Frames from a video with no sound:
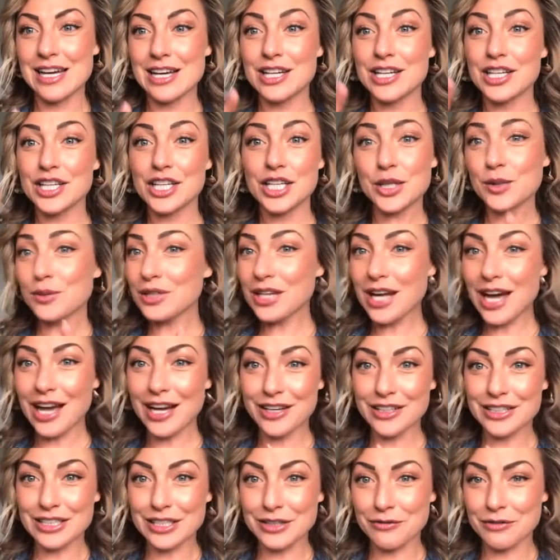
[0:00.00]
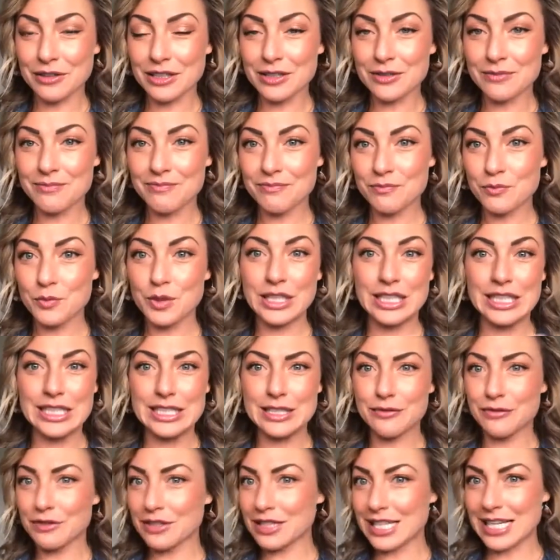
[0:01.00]
you and I are different. We need
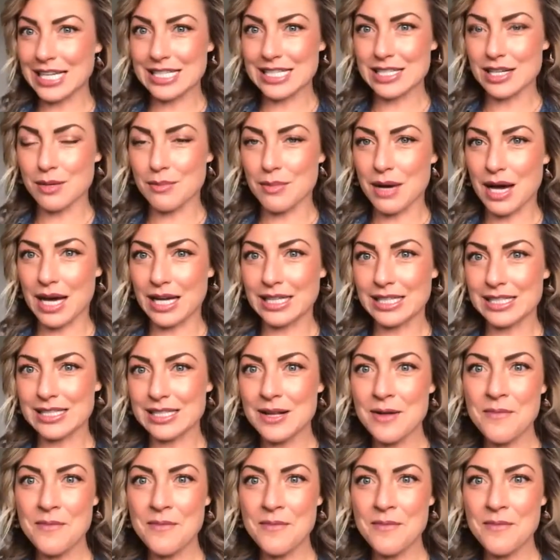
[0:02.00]
different things in our bodies.